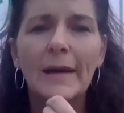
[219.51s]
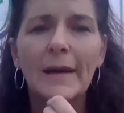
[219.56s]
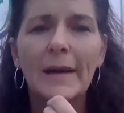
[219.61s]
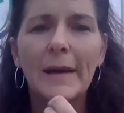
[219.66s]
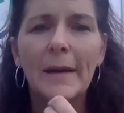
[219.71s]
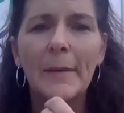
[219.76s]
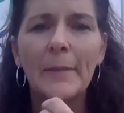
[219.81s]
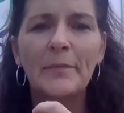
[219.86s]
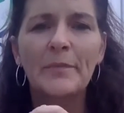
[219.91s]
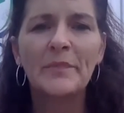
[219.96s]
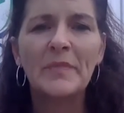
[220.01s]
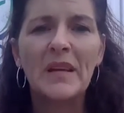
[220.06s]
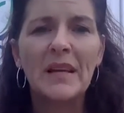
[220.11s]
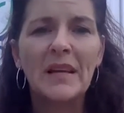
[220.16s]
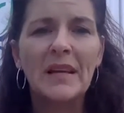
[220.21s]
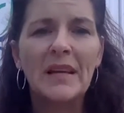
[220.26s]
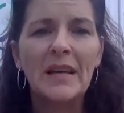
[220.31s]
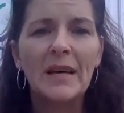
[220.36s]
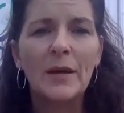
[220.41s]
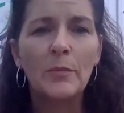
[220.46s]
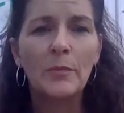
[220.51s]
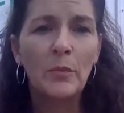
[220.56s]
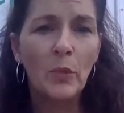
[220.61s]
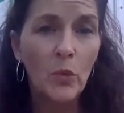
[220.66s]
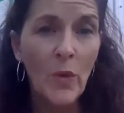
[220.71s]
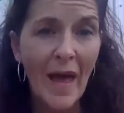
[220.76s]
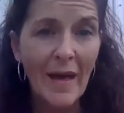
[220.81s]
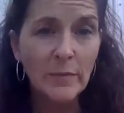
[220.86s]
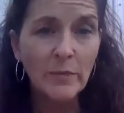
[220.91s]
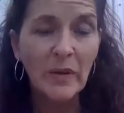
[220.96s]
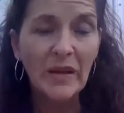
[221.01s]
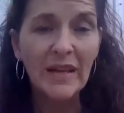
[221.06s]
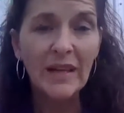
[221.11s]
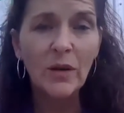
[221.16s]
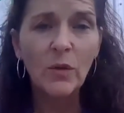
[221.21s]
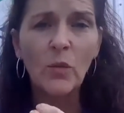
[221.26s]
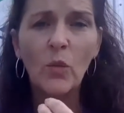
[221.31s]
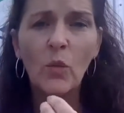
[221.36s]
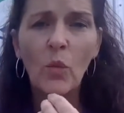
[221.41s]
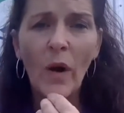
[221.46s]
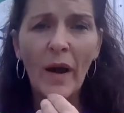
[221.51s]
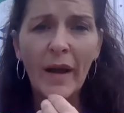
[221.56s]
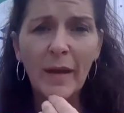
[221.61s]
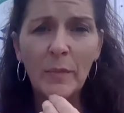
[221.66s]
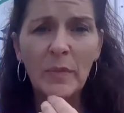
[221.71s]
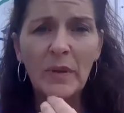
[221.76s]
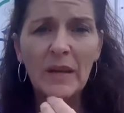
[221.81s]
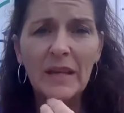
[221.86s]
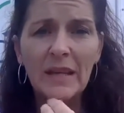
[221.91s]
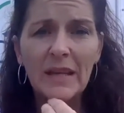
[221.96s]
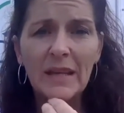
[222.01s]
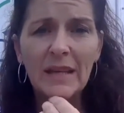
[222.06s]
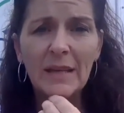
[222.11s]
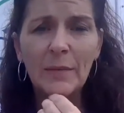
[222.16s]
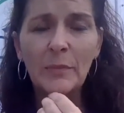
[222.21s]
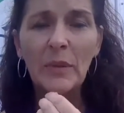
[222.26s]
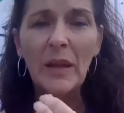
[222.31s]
Red bean, white bean,